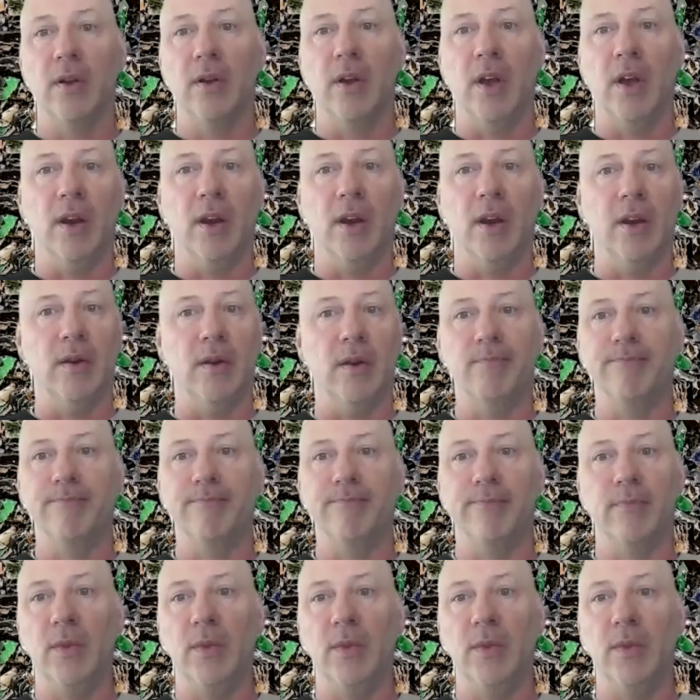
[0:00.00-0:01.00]
And
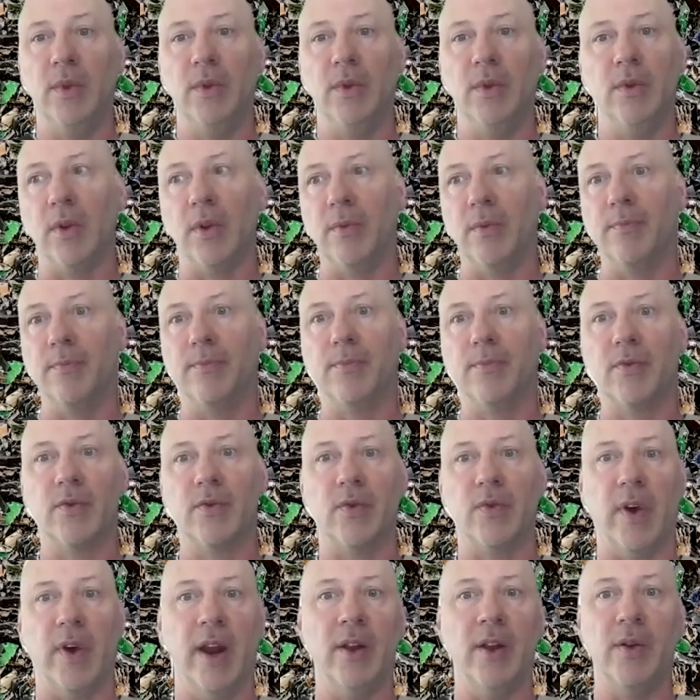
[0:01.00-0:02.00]
you can
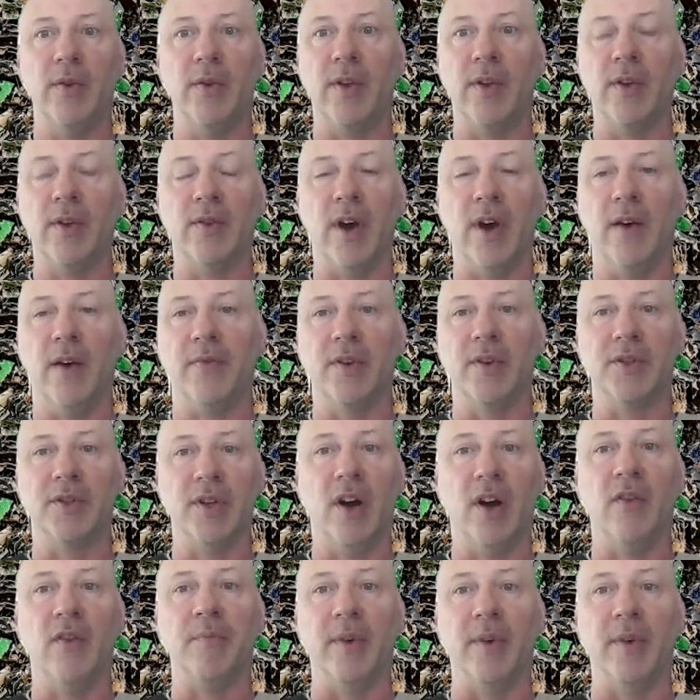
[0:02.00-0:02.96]
try to do things off the shelf,